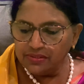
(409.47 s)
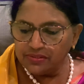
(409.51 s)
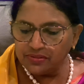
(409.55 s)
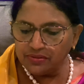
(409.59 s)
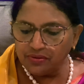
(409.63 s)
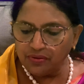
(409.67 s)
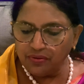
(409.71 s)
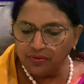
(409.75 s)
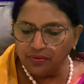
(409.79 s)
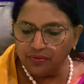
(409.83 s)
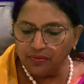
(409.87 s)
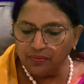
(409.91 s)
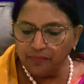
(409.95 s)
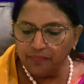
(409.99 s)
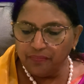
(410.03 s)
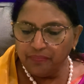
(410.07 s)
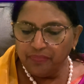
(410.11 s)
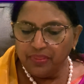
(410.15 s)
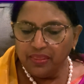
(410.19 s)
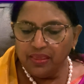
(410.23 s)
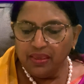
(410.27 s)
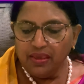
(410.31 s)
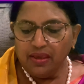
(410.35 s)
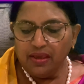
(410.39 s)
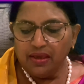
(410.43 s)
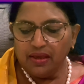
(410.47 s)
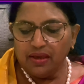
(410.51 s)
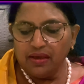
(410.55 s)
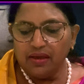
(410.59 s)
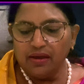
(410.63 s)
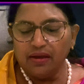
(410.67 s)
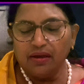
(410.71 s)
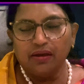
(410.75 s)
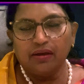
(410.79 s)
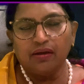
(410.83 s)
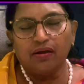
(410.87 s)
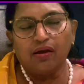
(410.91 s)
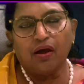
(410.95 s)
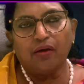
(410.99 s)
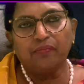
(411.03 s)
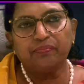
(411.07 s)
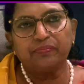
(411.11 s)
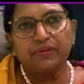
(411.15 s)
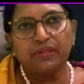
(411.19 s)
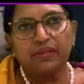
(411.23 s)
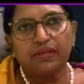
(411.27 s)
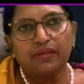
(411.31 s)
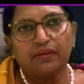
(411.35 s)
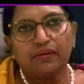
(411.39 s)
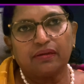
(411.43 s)
So
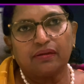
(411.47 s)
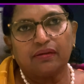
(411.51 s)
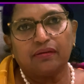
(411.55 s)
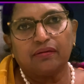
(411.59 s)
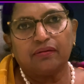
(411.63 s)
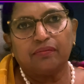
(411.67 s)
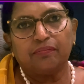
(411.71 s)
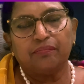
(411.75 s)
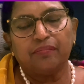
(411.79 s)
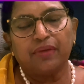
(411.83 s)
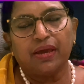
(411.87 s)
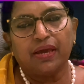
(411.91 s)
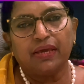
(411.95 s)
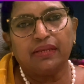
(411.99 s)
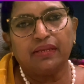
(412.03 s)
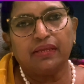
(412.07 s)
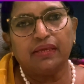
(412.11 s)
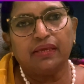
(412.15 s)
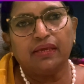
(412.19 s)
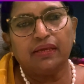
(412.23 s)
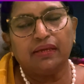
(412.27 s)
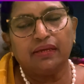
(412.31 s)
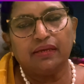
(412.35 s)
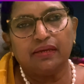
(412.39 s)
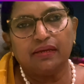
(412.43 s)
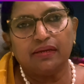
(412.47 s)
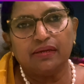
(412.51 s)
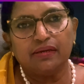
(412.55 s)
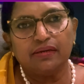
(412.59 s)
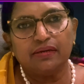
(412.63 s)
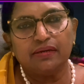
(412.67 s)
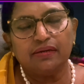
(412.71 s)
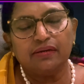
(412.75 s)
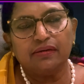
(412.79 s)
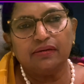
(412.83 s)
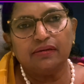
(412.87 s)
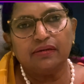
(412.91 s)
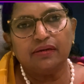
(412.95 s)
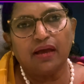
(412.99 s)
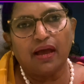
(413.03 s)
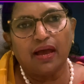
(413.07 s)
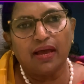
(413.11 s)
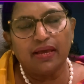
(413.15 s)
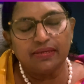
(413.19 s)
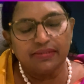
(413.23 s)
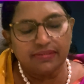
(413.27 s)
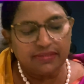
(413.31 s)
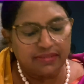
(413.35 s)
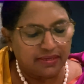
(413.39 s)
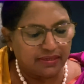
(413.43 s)
after marrying
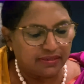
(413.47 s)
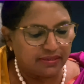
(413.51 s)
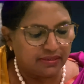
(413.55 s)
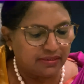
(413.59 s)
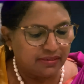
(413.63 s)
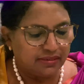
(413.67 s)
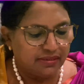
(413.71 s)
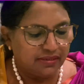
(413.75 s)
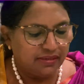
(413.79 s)
Isaac,